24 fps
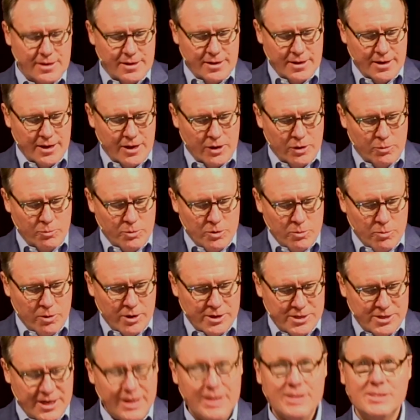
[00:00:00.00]
uh, we were
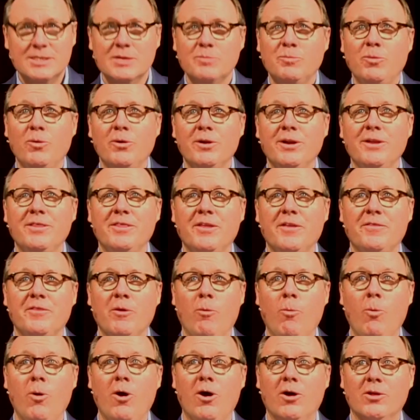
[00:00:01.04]
disappointed that the
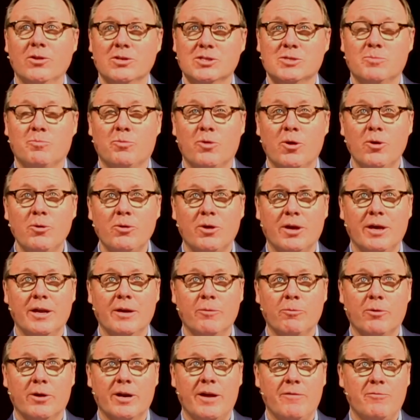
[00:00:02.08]
wall is broken and
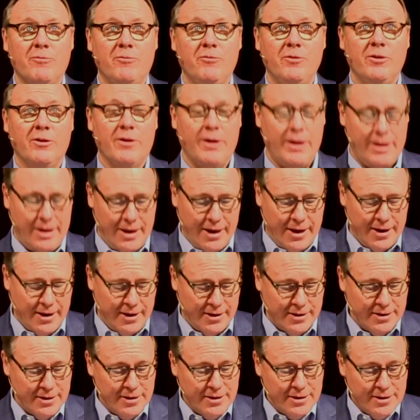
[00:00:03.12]
we're going to have to figure out how to,